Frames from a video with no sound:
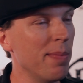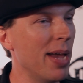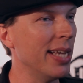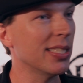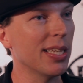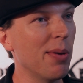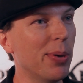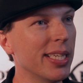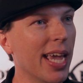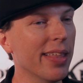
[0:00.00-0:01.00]
mazes that we
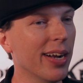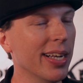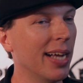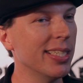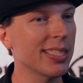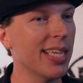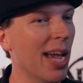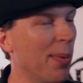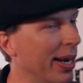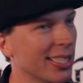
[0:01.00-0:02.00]
put together. I just
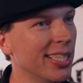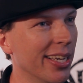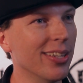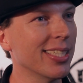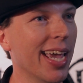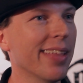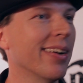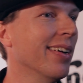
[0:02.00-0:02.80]
can't wait to see it all together.